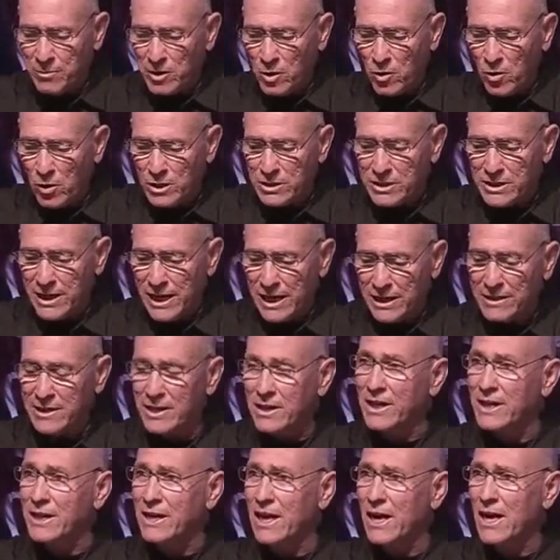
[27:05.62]
the Lord's death
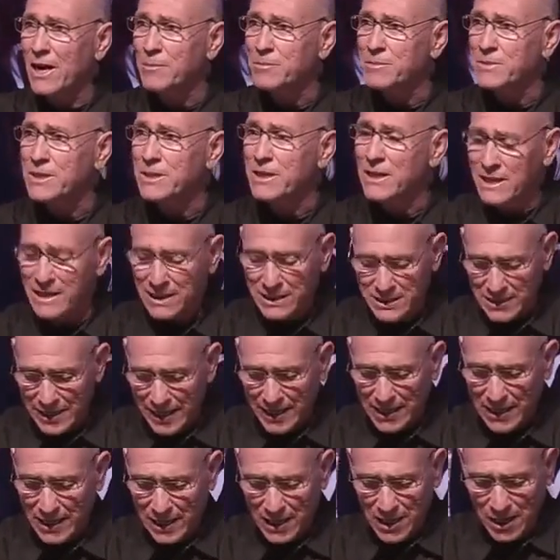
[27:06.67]
till he comes, his
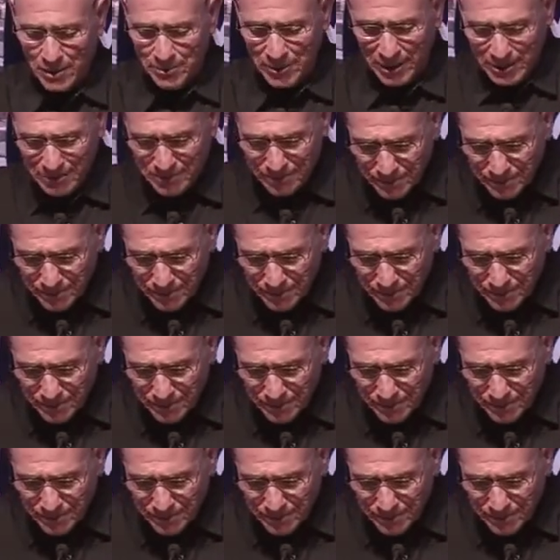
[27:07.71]
second coming.